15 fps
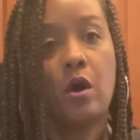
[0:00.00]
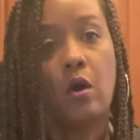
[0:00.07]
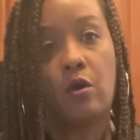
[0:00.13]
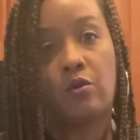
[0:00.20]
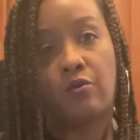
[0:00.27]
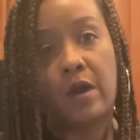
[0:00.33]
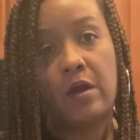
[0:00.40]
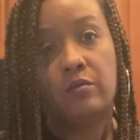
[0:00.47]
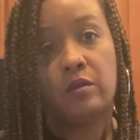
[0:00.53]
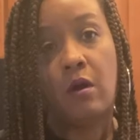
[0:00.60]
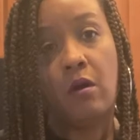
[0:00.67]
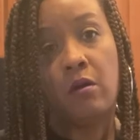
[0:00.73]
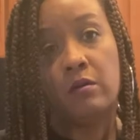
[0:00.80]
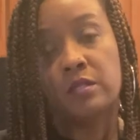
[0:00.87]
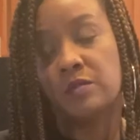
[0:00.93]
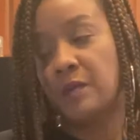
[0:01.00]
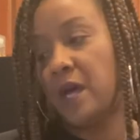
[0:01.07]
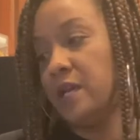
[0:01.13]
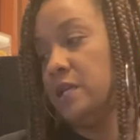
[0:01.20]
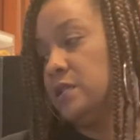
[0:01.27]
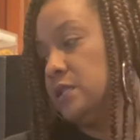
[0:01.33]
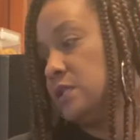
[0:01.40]
ground
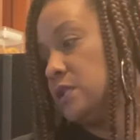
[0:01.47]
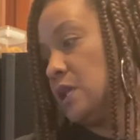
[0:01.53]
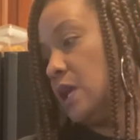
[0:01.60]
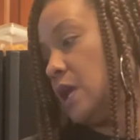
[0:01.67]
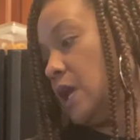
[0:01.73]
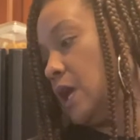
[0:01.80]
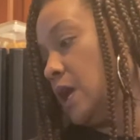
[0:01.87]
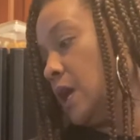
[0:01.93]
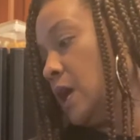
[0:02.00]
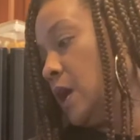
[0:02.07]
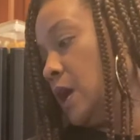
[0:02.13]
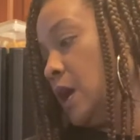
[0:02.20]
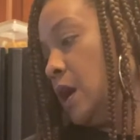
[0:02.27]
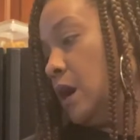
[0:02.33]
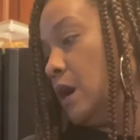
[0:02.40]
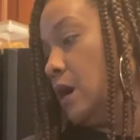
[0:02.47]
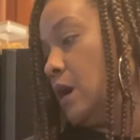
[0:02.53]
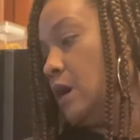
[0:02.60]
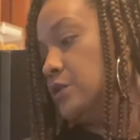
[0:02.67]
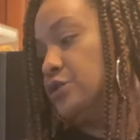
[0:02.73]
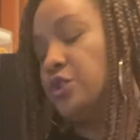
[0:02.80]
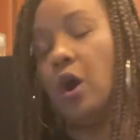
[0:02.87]
allspice,
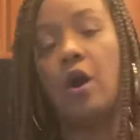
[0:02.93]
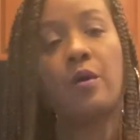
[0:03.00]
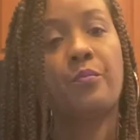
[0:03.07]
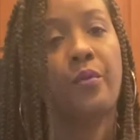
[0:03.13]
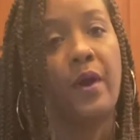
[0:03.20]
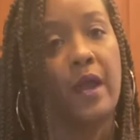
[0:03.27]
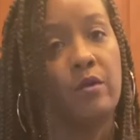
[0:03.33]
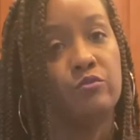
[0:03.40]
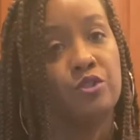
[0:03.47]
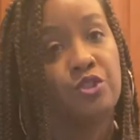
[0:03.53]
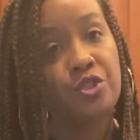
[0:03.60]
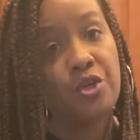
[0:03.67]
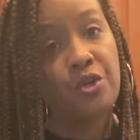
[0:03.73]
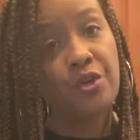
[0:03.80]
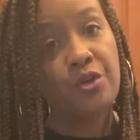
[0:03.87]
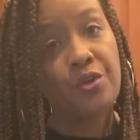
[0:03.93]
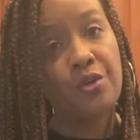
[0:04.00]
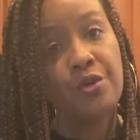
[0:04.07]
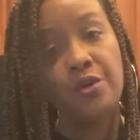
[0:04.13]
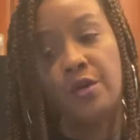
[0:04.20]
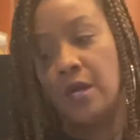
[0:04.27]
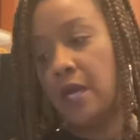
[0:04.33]
dark brown sugar,
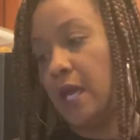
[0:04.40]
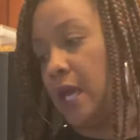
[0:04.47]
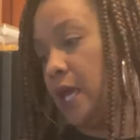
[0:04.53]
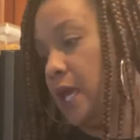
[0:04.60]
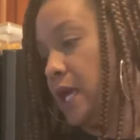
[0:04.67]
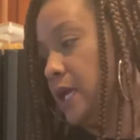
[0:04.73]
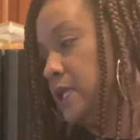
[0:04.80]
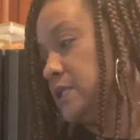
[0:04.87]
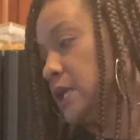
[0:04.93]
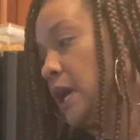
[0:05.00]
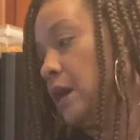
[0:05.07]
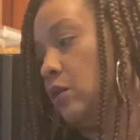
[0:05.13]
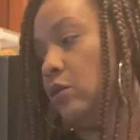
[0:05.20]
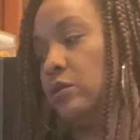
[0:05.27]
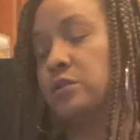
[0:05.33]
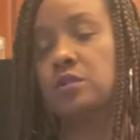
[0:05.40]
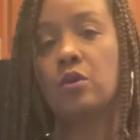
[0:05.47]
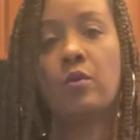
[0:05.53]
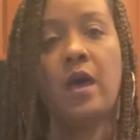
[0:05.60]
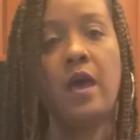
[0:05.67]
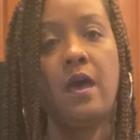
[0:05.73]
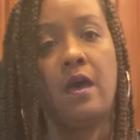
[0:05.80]
and I also
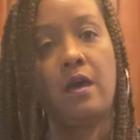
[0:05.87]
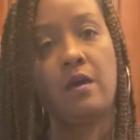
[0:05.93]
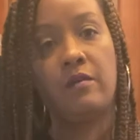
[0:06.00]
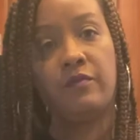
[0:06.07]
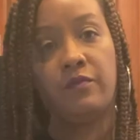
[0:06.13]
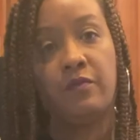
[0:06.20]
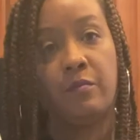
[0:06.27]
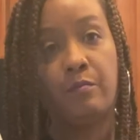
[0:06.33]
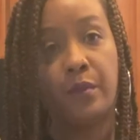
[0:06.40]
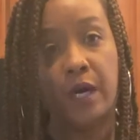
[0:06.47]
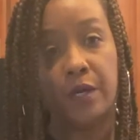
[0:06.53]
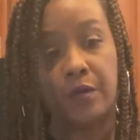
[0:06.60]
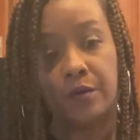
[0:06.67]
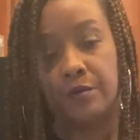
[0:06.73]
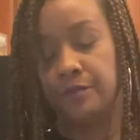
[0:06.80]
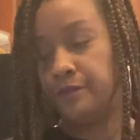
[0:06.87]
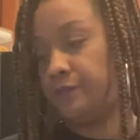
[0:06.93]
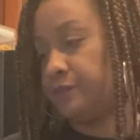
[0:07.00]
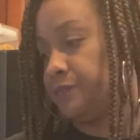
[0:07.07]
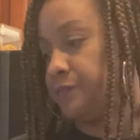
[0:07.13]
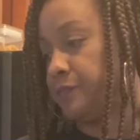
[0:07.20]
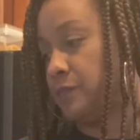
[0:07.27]
have butter.
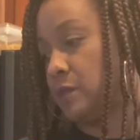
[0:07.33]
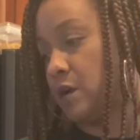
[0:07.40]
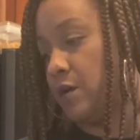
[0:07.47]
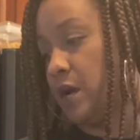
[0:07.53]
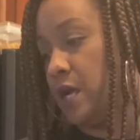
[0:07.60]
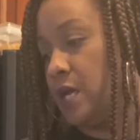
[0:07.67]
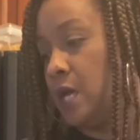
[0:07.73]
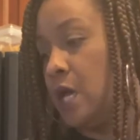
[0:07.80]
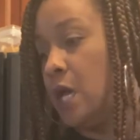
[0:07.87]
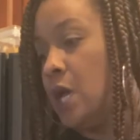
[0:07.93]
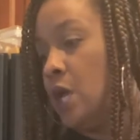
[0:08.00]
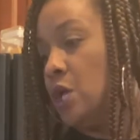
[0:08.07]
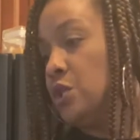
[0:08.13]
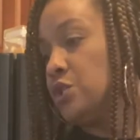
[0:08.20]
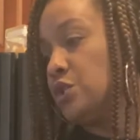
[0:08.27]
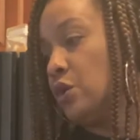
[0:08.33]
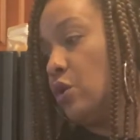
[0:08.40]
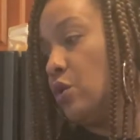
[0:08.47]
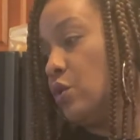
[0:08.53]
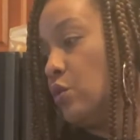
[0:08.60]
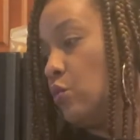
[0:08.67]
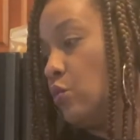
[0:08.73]
All right.
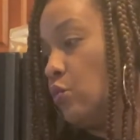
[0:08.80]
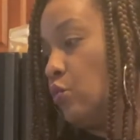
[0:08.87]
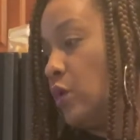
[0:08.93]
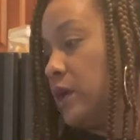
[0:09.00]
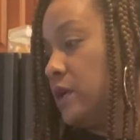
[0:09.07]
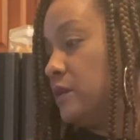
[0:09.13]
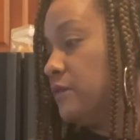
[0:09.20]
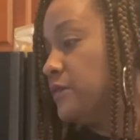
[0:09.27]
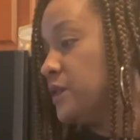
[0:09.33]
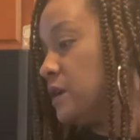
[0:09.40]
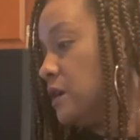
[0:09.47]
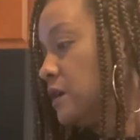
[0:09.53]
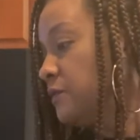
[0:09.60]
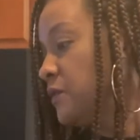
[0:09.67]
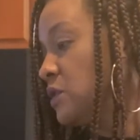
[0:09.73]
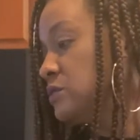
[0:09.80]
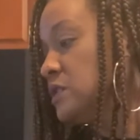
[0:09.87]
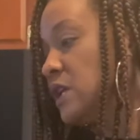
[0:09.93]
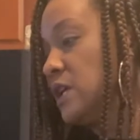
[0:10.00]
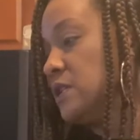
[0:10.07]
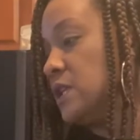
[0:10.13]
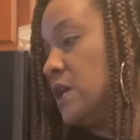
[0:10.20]
So one of the first
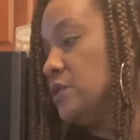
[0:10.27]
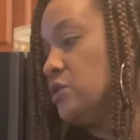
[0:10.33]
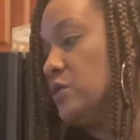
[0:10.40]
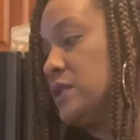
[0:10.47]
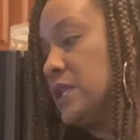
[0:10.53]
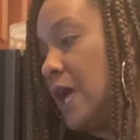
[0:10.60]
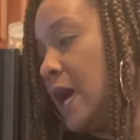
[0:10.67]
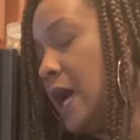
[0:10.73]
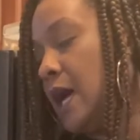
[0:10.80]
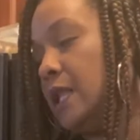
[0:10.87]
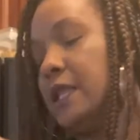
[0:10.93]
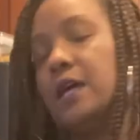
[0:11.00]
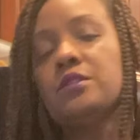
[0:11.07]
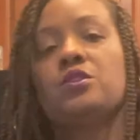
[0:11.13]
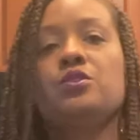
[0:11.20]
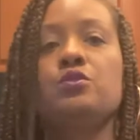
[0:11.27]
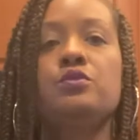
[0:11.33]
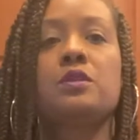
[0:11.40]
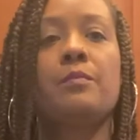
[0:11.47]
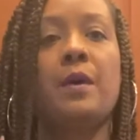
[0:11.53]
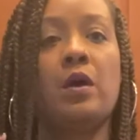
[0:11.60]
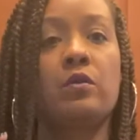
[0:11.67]
things I do is I like to use
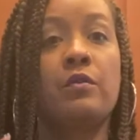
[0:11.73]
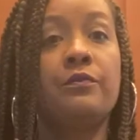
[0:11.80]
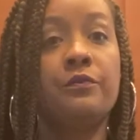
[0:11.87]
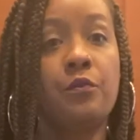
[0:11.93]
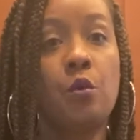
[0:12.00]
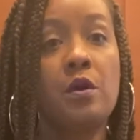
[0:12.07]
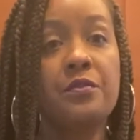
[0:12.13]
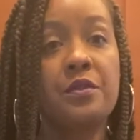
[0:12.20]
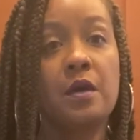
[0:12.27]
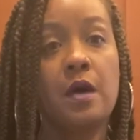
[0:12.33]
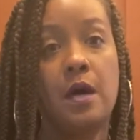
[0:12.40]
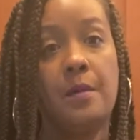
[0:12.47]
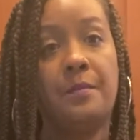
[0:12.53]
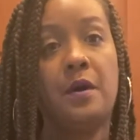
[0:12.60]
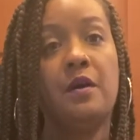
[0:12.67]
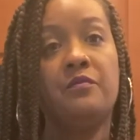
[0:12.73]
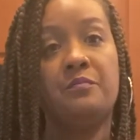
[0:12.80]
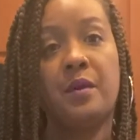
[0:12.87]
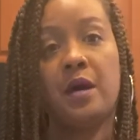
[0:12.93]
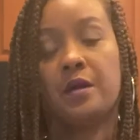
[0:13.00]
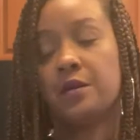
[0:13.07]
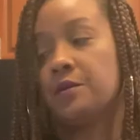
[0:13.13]
about a 1/4 cup of
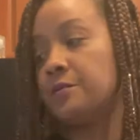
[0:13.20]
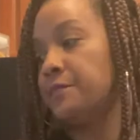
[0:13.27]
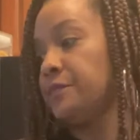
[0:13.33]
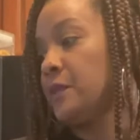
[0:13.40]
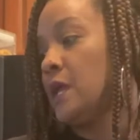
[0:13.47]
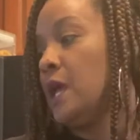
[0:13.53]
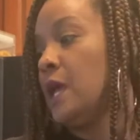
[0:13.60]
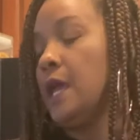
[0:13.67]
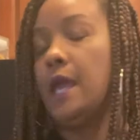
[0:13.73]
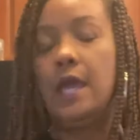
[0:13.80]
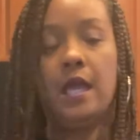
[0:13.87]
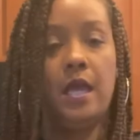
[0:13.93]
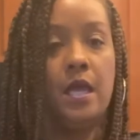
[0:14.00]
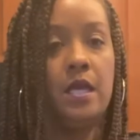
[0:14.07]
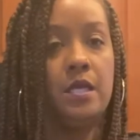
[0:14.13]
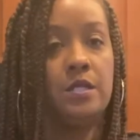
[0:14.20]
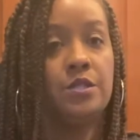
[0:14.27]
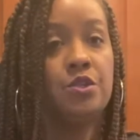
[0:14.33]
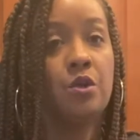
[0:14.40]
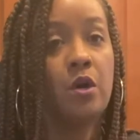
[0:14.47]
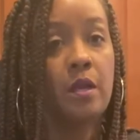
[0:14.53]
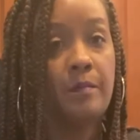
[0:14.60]
butter, and
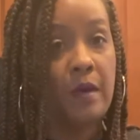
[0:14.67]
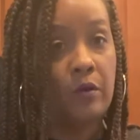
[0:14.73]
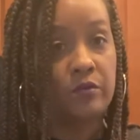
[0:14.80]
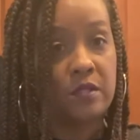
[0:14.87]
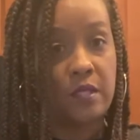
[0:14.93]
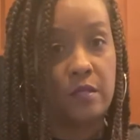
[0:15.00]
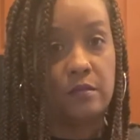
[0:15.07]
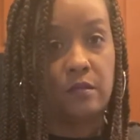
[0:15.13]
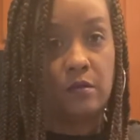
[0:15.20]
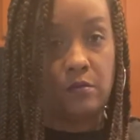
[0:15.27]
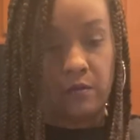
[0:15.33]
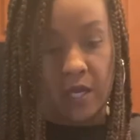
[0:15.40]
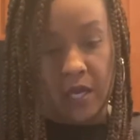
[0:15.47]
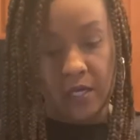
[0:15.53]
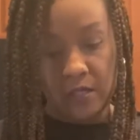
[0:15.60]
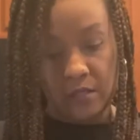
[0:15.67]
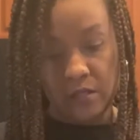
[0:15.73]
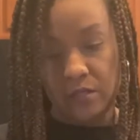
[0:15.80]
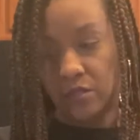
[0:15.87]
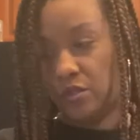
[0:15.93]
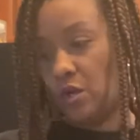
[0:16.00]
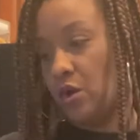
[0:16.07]
you're gonna melt it. Okay.
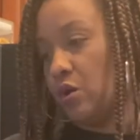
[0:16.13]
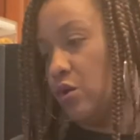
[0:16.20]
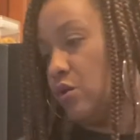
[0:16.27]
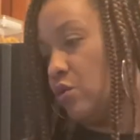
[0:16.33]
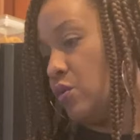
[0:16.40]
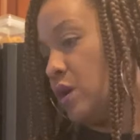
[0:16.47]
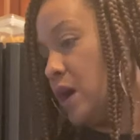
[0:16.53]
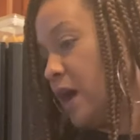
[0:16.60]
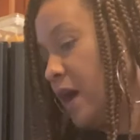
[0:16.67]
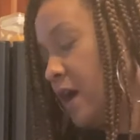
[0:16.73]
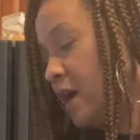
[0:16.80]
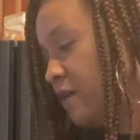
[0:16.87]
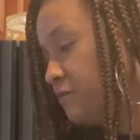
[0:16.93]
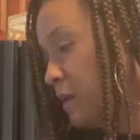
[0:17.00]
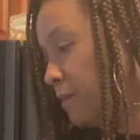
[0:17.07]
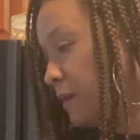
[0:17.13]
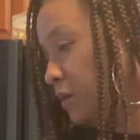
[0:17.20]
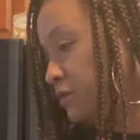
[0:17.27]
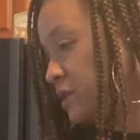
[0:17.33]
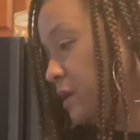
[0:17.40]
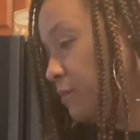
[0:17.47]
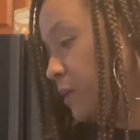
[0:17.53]
So I have my
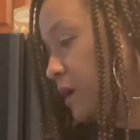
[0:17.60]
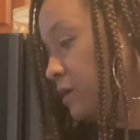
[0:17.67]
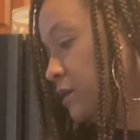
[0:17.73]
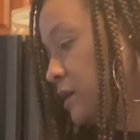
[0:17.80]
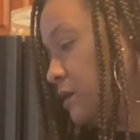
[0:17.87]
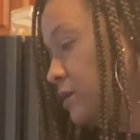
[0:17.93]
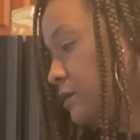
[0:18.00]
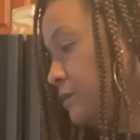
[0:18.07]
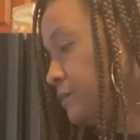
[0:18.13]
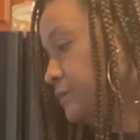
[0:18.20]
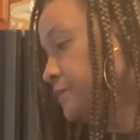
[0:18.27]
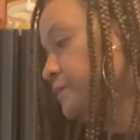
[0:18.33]
melted butter here.